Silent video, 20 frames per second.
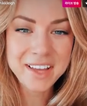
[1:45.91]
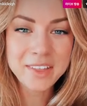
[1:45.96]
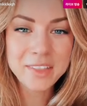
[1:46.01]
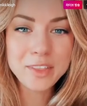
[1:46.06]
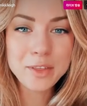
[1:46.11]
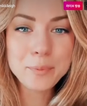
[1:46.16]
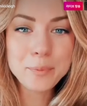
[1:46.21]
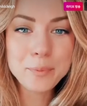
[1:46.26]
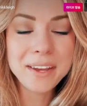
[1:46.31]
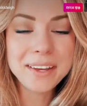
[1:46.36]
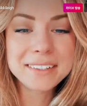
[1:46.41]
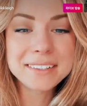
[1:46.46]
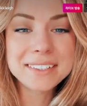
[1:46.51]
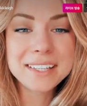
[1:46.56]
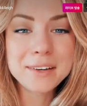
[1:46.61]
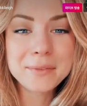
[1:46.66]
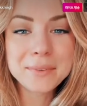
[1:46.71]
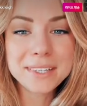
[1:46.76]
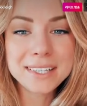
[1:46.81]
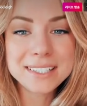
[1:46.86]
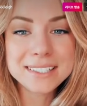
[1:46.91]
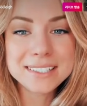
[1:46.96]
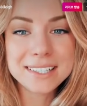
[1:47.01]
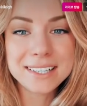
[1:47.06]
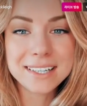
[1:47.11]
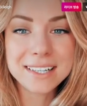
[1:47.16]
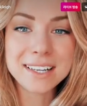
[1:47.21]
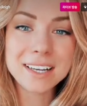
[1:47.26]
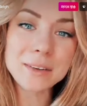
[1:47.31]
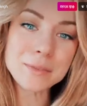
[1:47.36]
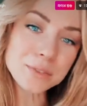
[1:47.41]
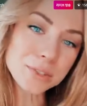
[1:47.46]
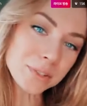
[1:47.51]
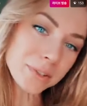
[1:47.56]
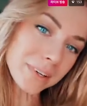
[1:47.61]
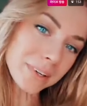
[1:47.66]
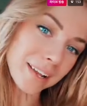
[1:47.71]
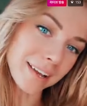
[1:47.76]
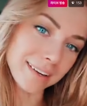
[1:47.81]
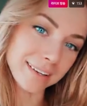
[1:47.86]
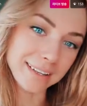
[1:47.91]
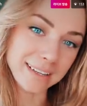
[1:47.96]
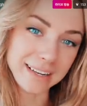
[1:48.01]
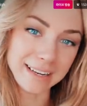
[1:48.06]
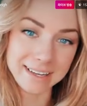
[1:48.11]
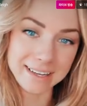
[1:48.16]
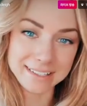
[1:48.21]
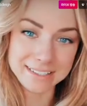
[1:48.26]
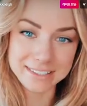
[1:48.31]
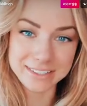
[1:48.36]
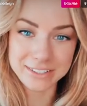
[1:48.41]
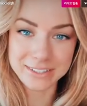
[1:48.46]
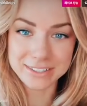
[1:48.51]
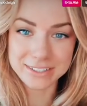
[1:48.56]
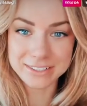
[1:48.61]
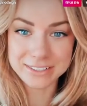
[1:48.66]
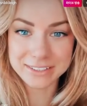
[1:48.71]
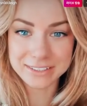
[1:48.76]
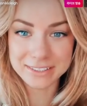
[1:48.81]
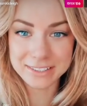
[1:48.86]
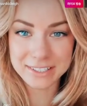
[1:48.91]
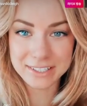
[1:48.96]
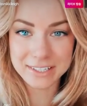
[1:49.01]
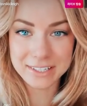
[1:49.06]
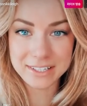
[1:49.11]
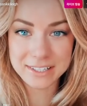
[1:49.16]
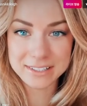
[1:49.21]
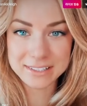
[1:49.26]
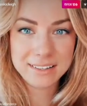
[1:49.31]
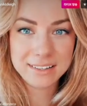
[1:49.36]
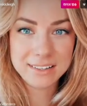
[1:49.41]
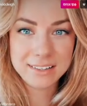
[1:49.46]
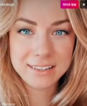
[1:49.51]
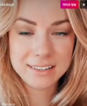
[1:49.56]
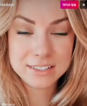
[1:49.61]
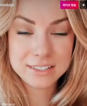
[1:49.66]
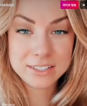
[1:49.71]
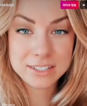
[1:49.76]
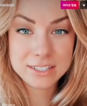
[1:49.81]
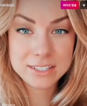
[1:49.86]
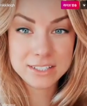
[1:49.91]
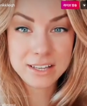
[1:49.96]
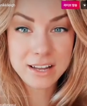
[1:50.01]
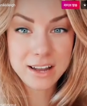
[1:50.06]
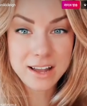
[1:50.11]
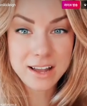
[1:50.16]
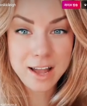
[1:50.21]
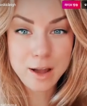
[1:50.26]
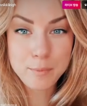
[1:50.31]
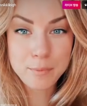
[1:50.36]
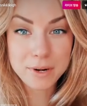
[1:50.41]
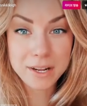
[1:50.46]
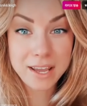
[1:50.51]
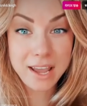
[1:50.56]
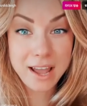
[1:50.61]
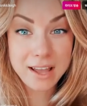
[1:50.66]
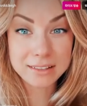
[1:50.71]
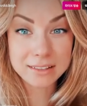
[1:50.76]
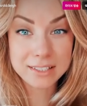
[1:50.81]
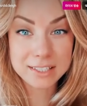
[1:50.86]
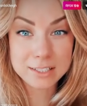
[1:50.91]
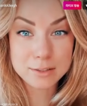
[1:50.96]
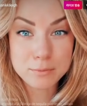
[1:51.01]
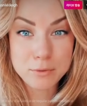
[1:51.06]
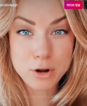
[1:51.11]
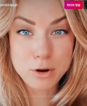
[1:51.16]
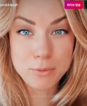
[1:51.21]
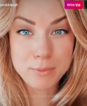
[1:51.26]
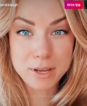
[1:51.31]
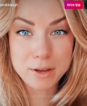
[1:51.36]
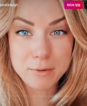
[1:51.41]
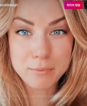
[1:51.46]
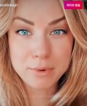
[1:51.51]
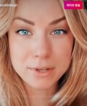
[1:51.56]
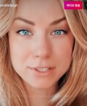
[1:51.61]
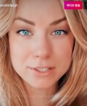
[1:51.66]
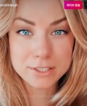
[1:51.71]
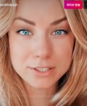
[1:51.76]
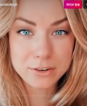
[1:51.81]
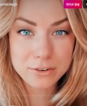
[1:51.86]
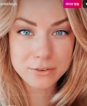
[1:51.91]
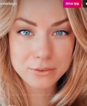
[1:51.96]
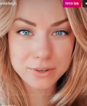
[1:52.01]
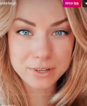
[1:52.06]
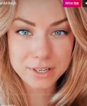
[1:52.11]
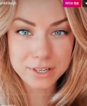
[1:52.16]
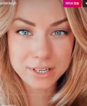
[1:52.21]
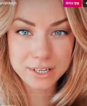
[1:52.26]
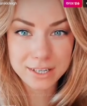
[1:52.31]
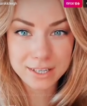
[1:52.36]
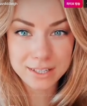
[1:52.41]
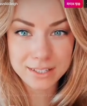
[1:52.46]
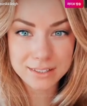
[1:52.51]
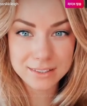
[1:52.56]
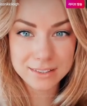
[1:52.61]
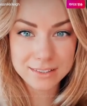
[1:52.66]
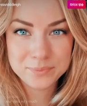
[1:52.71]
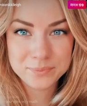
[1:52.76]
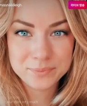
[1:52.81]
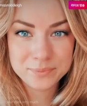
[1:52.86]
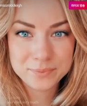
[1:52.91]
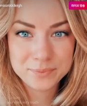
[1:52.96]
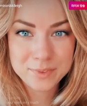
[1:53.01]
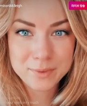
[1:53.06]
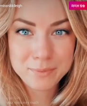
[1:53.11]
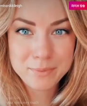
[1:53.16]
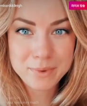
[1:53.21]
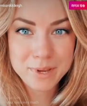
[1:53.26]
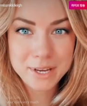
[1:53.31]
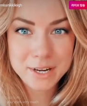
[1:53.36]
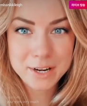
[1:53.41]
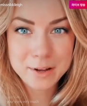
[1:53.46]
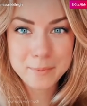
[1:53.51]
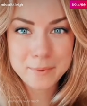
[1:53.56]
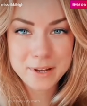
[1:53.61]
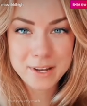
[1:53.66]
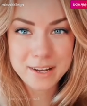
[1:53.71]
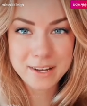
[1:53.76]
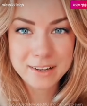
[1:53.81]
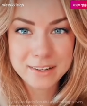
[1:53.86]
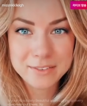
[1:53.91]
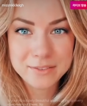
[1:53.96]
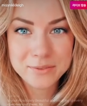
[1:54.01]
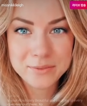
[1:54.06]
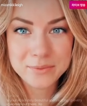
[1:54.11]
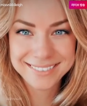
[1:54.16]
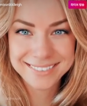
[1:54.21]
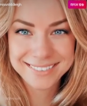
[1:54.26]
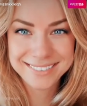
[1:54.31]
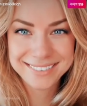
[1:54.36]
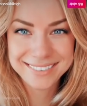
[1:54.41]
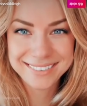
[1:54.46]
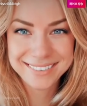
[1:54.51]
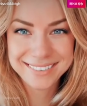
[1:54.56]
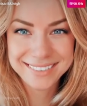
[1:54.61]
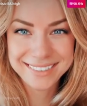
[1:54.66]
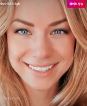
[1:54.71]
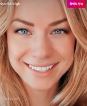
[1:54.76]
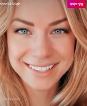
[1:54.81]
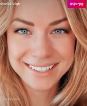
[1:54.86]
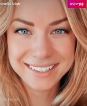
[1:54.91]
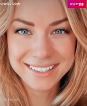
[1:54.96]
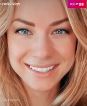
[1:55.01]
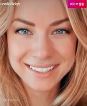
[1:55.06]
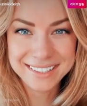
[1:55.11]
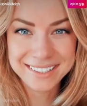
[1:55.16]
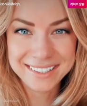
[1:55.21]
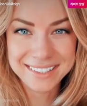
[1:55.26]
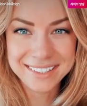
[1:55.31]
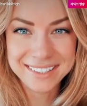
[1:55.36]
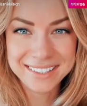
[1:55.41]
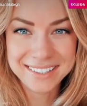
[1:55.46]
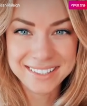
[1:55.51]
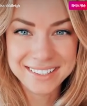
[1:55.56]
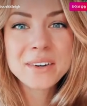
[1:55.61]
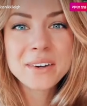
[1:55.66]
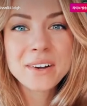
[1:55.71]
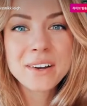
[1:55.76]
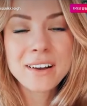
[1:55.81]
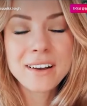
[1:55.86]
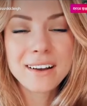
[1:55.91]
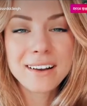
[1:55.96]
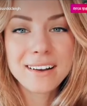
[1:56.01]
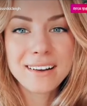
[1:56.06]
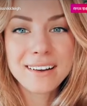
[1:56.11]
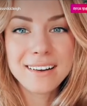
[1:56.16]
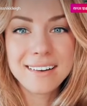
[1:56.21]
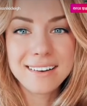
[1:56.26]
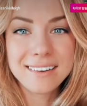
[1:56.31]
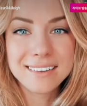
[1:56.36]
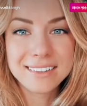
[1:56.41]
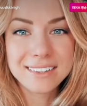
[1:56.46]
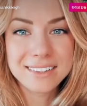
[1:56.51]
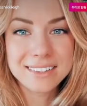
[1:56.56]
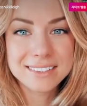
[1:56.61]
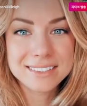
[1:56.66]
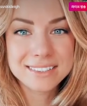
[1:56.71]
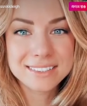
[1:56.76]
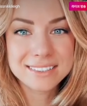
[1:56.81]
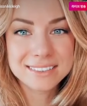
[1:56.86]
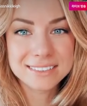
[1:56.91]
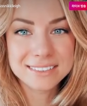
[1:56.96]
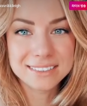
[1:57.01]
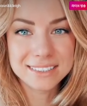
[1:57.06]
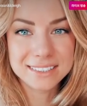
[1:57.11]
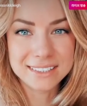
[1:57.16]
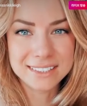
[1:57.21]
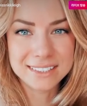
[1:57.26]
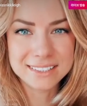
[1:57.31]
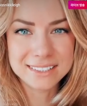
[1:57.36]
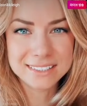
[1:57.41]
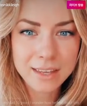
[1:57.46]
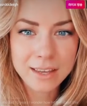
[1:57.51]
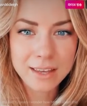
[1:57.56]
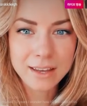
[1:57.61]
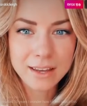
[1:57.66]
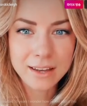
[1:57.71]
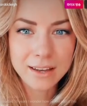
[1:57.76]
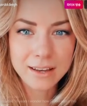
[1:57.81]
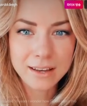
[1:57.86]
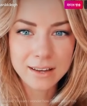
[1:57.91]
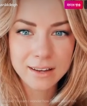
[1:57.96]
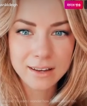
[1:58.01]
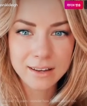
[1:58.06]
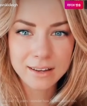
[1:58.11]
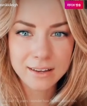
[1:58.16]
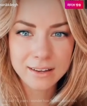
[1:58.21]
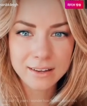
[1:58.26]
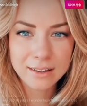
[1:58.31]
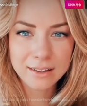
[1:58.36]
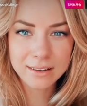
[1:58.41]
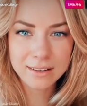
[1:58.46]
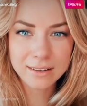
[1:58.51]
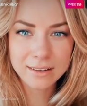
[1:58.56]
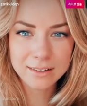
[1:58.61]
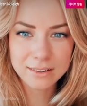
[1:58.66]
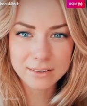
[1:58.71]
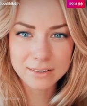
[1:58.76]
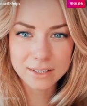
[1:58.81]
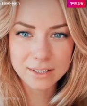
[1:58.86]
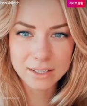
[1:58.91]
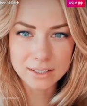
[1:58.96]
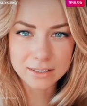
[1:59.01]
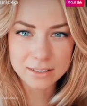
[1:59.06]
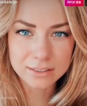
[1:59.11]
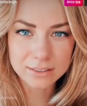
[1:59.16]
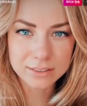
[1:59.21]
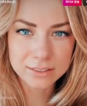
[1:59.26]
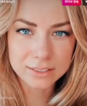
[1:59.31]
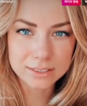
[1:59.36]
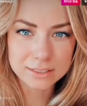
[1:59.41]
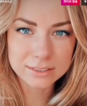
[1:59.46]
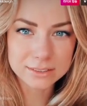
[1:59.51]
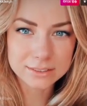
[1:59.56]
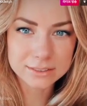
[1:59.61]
The pandemic is going to come to an end, guys. You guys are hilarious. It's just not happening at this moment, but don't worry. Merhaba. You guys are hilarious. Okay, hold on.